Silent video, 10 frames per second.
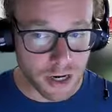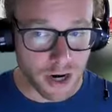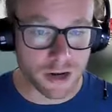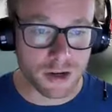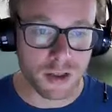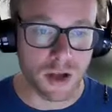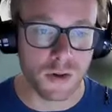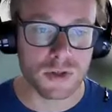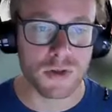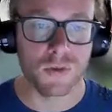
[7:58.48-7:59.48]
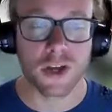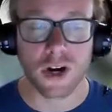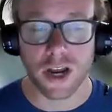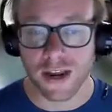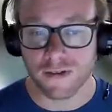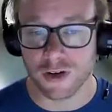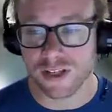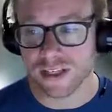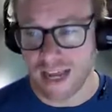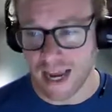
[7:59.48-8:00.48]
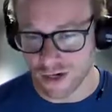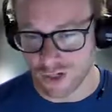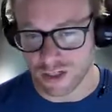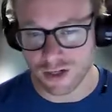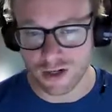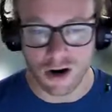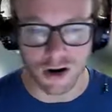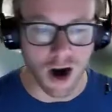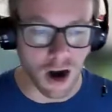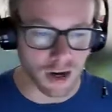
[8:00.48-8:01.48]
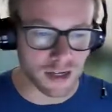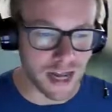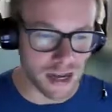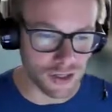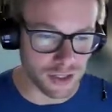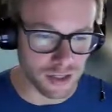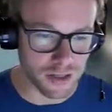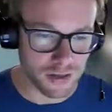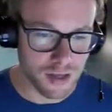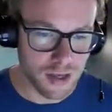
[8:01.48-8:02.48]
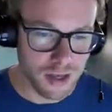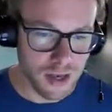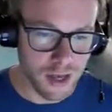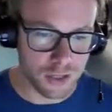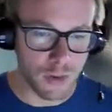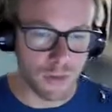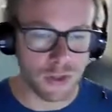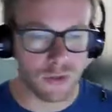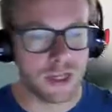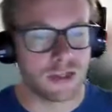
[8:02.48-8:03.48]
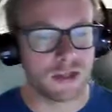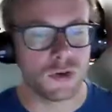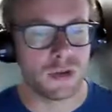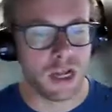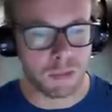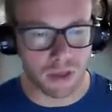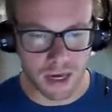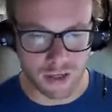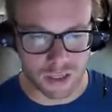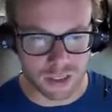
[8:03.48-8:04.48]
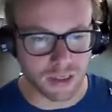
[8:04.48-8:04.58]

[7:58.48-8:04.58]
darn close with our inverse tangent or our arctangent. And so we do need to manipulate it just a